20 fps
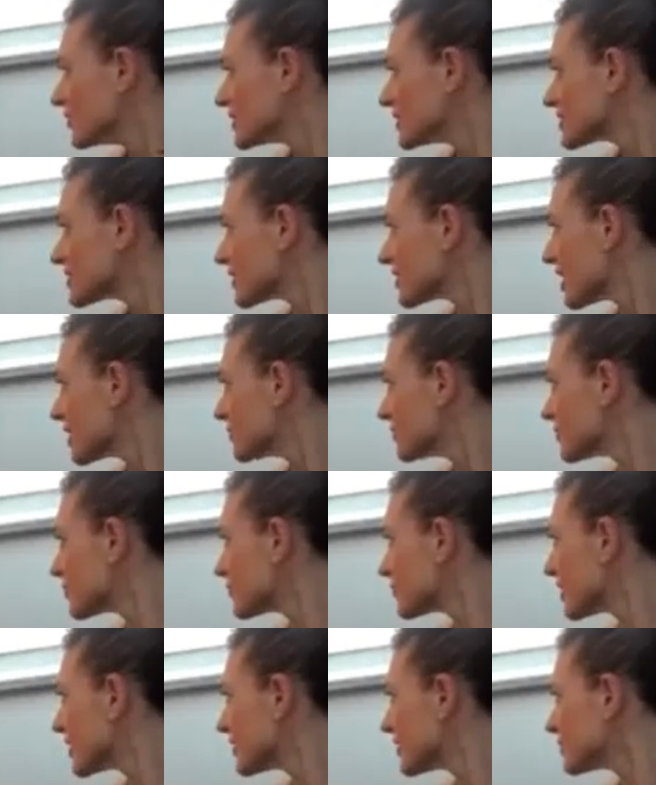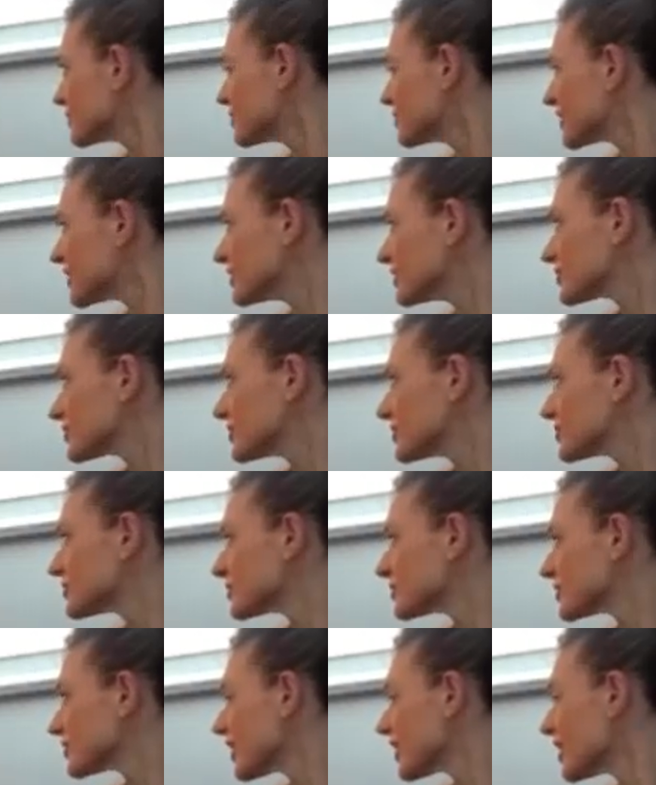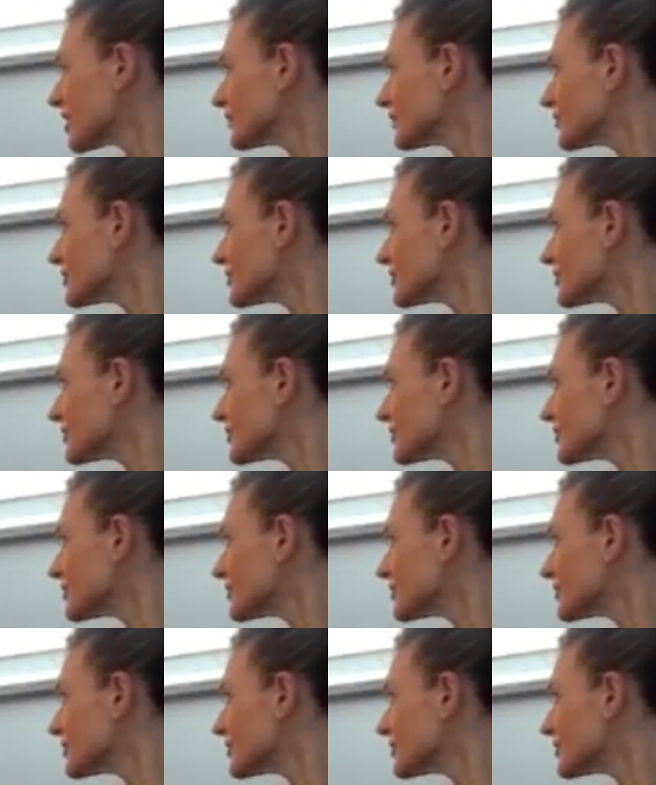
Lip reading: And this time the right rib cage goes in line